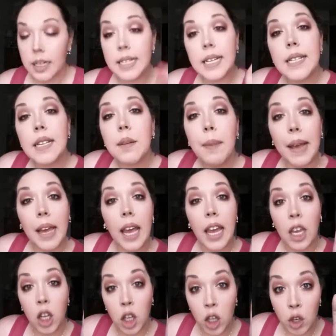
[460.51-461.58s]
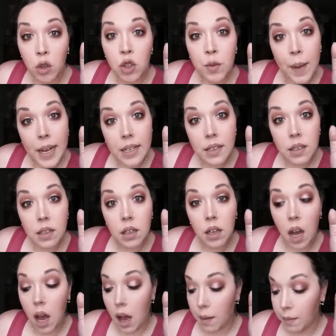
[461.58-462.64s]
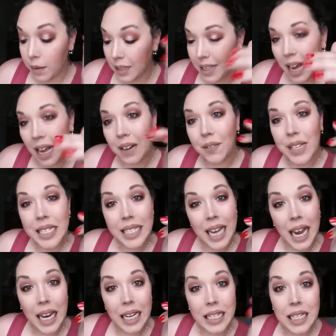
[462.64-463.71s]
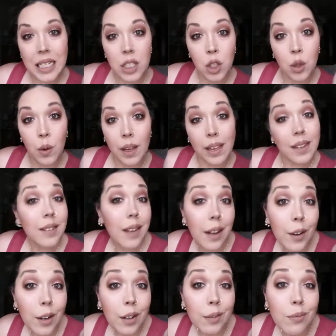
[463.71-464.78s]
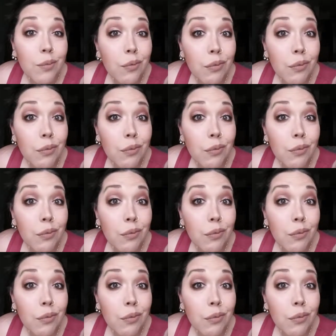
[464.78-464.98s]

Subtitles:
it doesn't make a huge mess. It's kind of contained into a container.